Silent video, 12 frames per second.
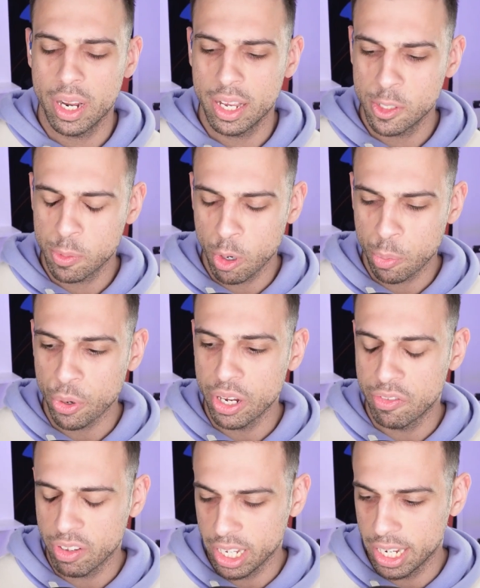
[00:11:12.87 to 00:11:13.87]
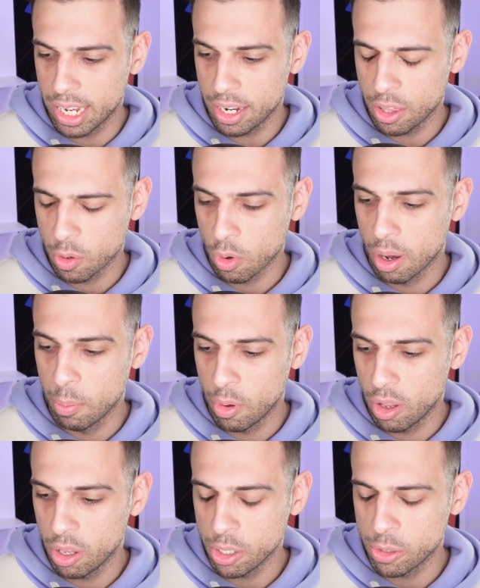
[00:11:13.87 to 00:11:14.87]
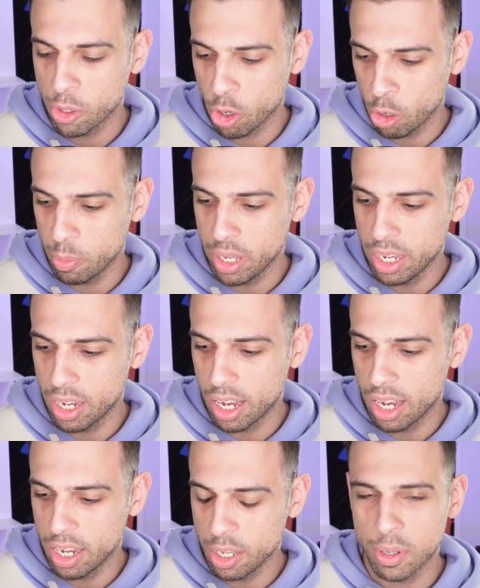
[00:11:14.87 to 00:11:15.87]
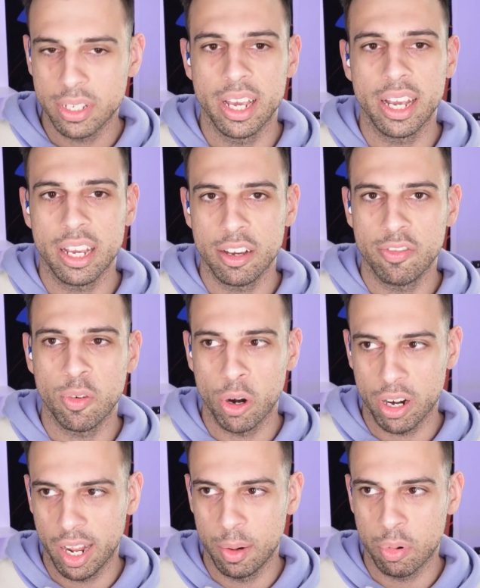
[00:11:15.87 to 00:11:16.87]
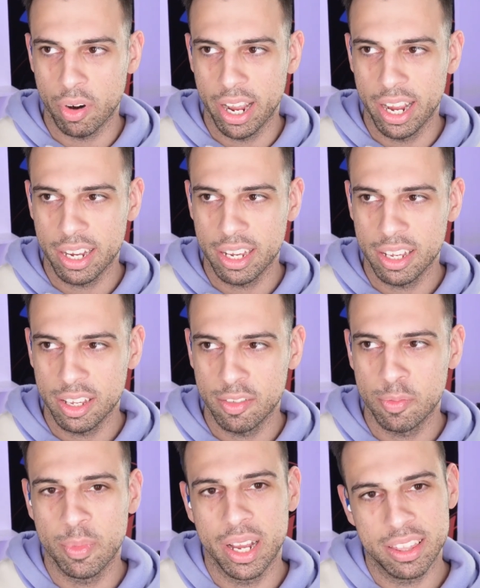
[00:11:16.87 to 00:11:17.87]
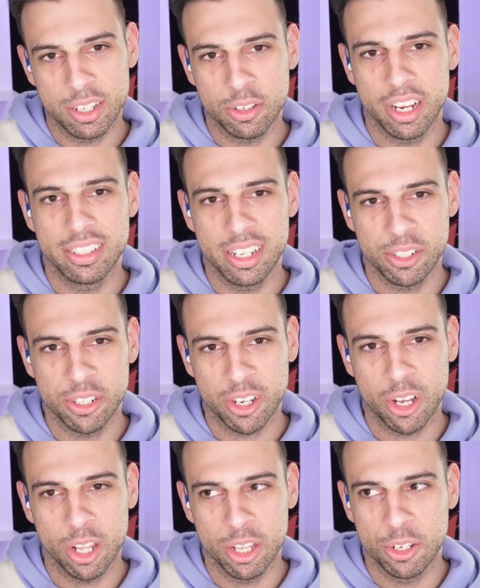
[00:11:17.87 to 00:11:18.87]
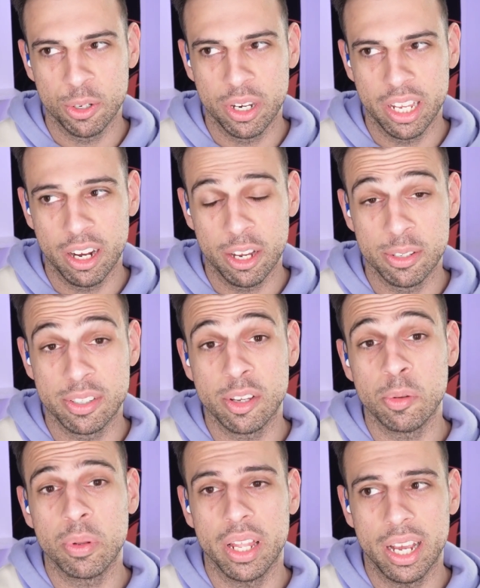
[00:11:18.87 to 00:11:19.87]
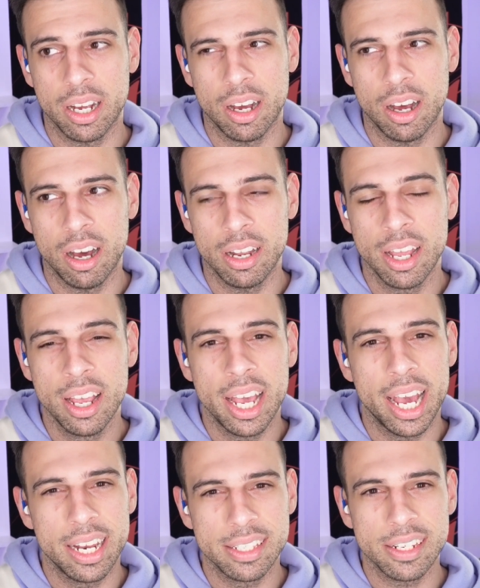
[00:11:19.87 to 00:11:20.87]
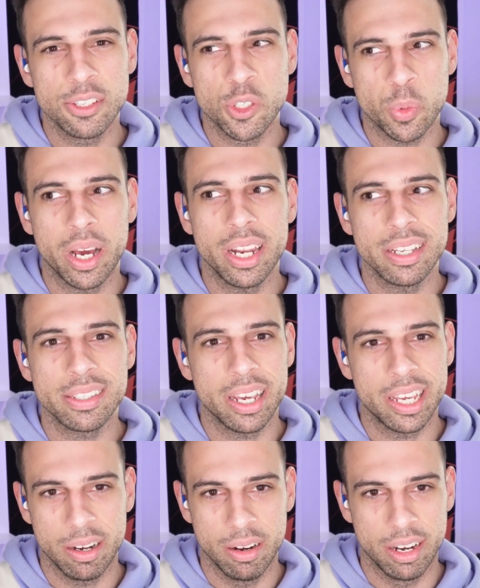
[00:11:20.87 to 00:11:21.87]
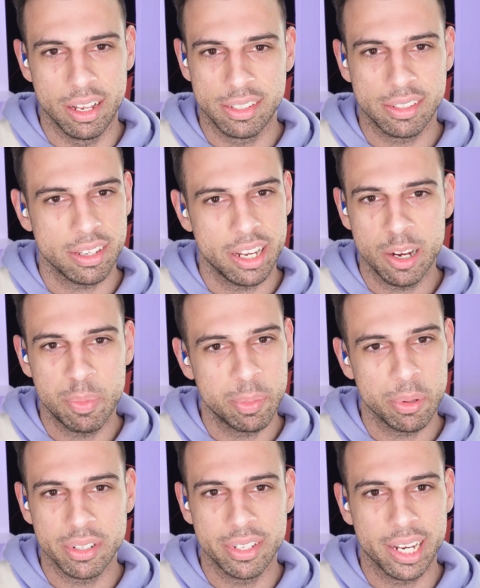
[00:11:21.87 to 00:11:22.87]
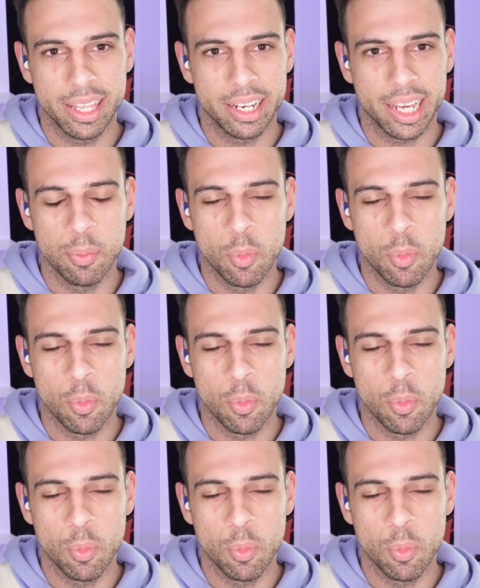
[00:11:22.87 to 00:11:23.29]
you and I spoke briefly at the Rumble, you told me you were taking a fortnight break. You've made the transition to Call of Duty. Are you still playing COD? And is it as sweaty as I hear it is? Because I hear people are taking